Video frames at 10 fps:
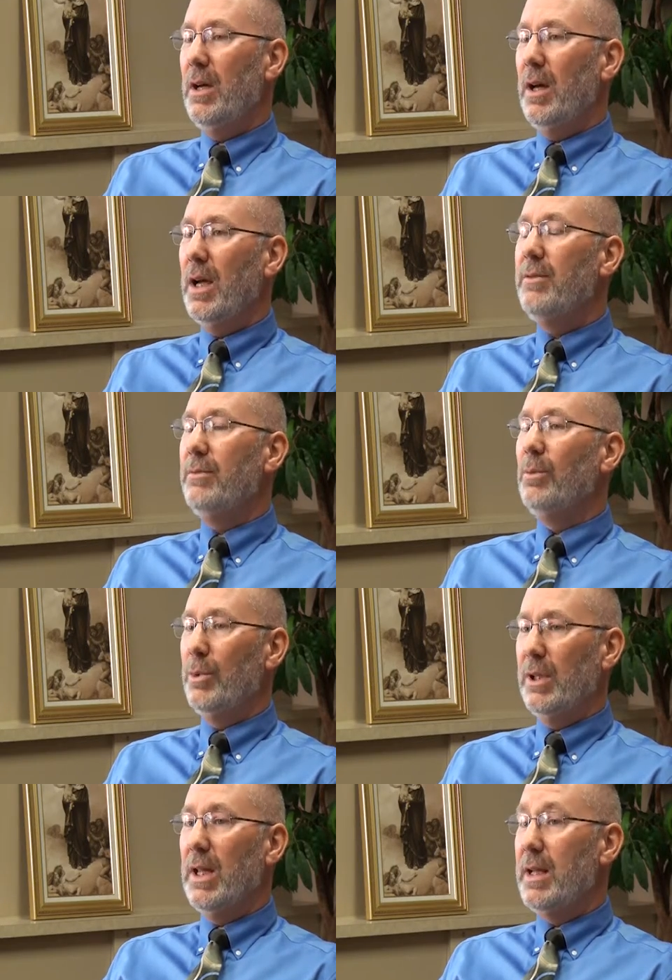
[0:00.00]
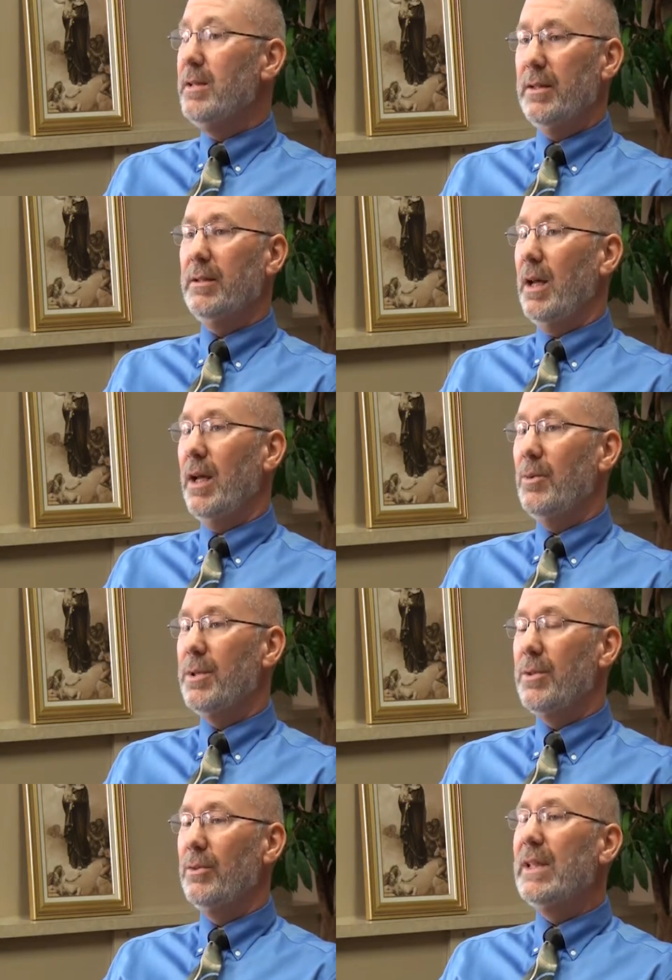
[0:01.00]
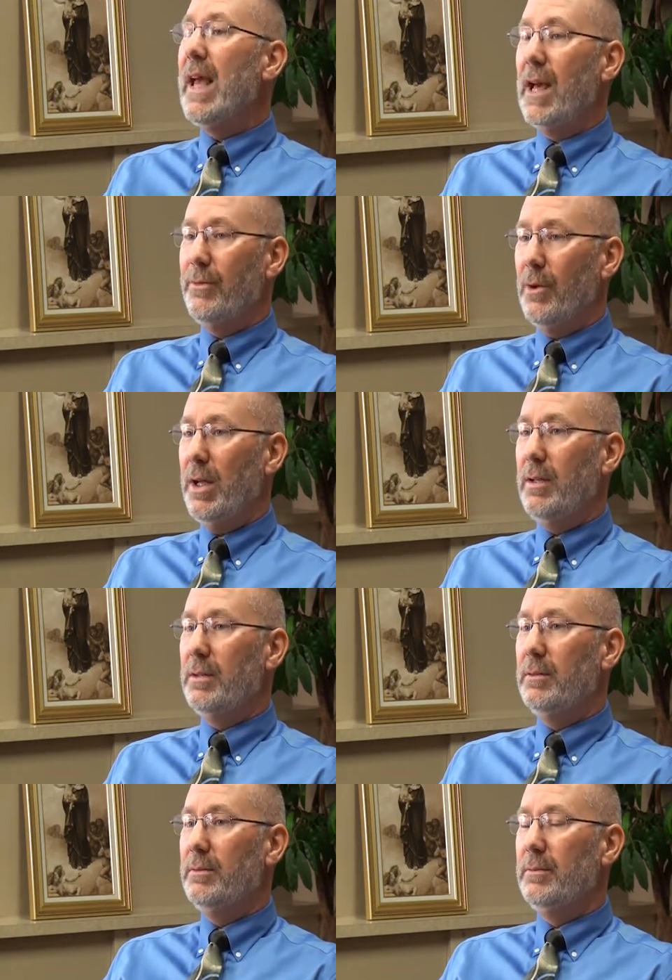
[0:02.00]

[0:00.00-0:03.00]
I realized that I was only half right.